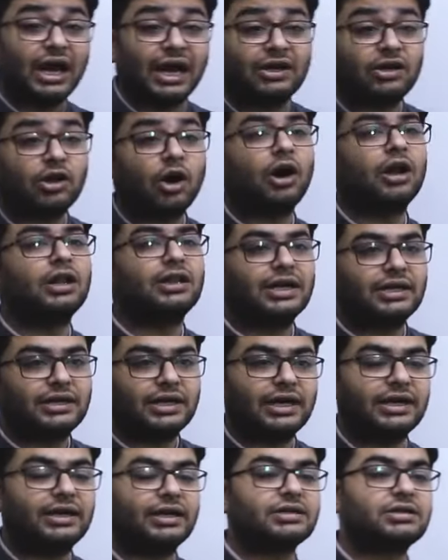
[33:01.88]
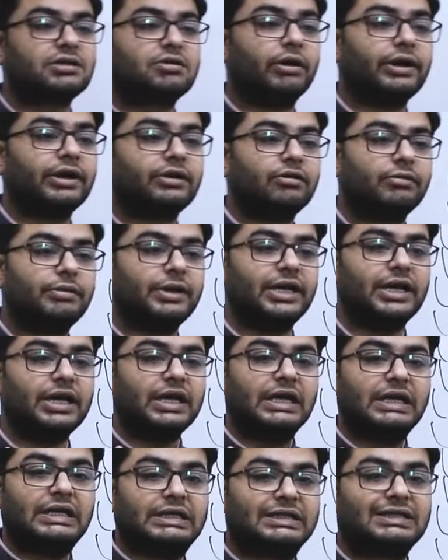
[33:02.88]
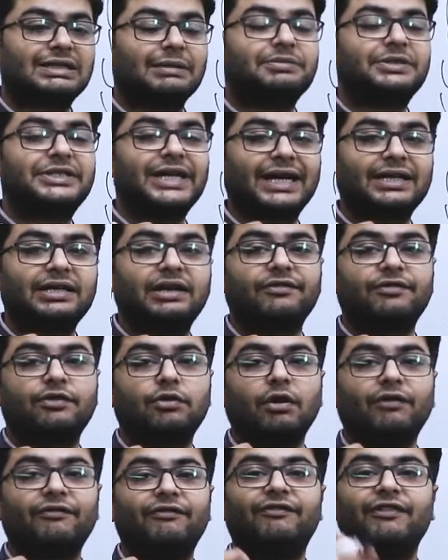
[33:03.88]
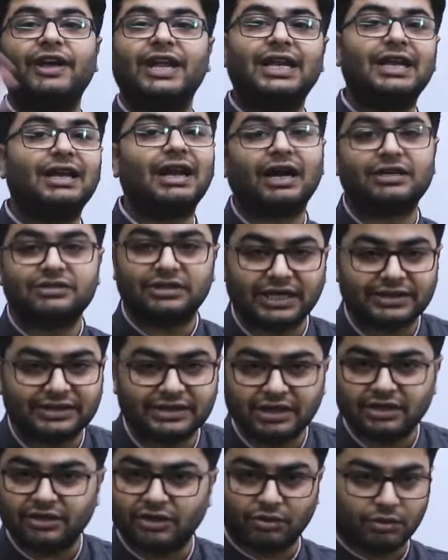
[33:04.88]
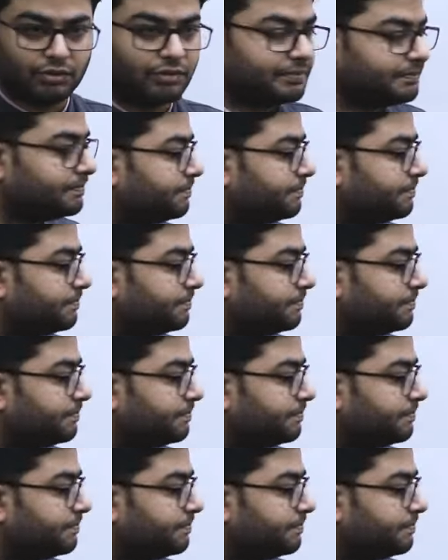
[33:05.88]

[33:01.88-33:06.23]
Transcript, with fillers: at all that it is going to be subjective to a very large extent. No.